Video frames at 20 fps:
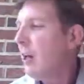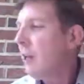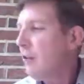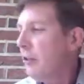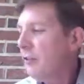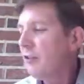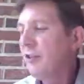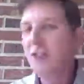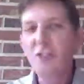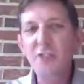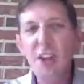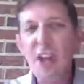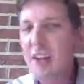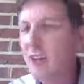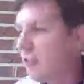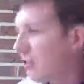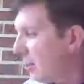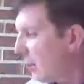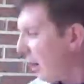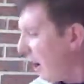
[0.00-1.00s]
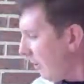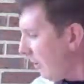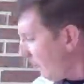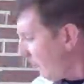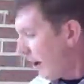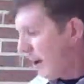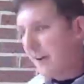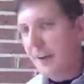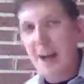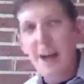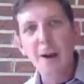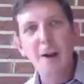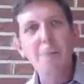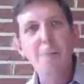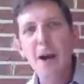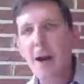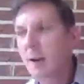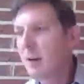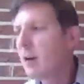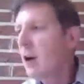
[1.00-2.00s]
There's a stage that I found out
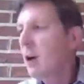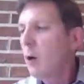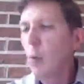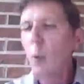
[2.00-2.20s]
about